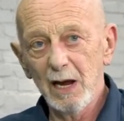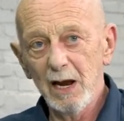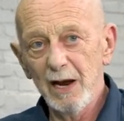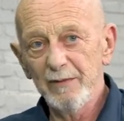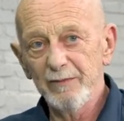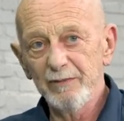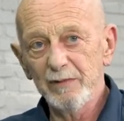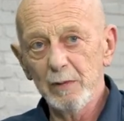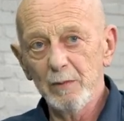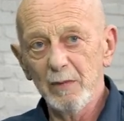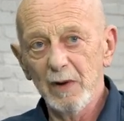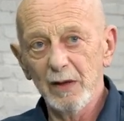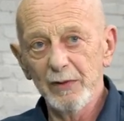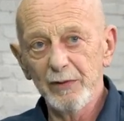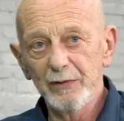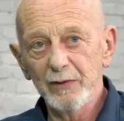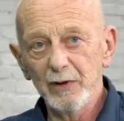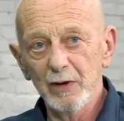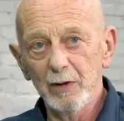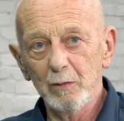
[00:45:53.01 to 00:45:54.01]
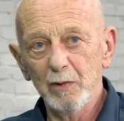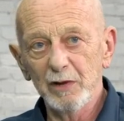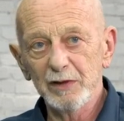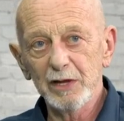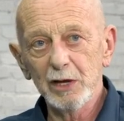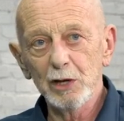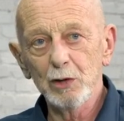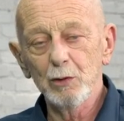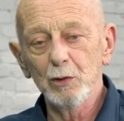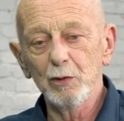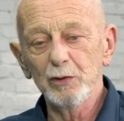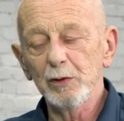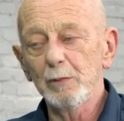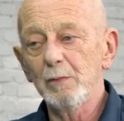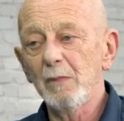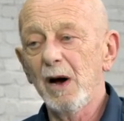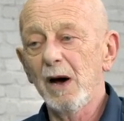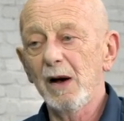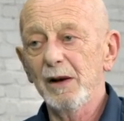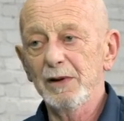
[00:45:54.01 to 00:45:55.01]
every month what they called a
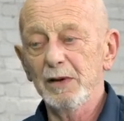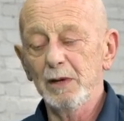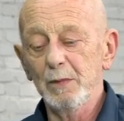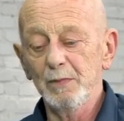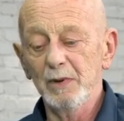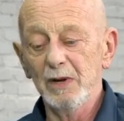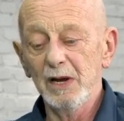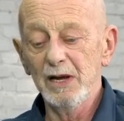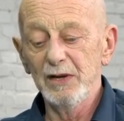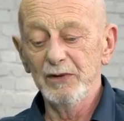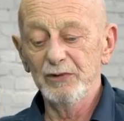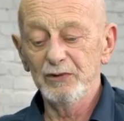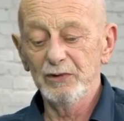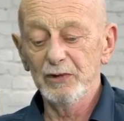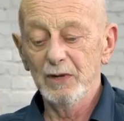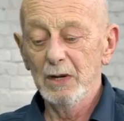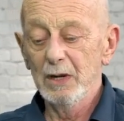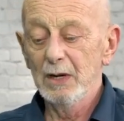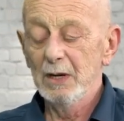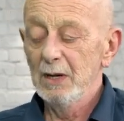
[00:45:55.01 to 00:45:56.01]
marketplace,